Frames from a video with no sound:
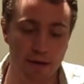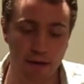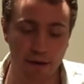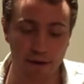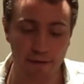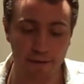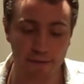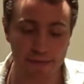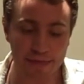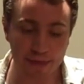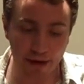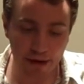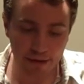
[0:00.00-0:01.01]

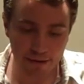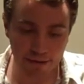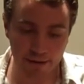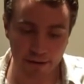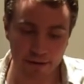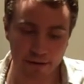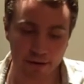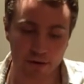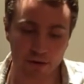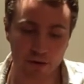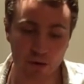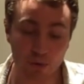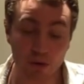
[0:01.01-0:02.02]
Not
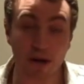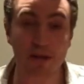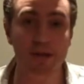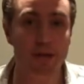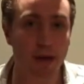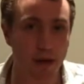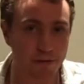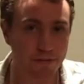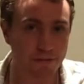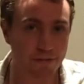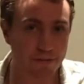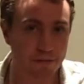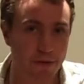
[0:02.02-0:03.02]

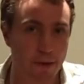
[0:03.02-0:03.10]
tough,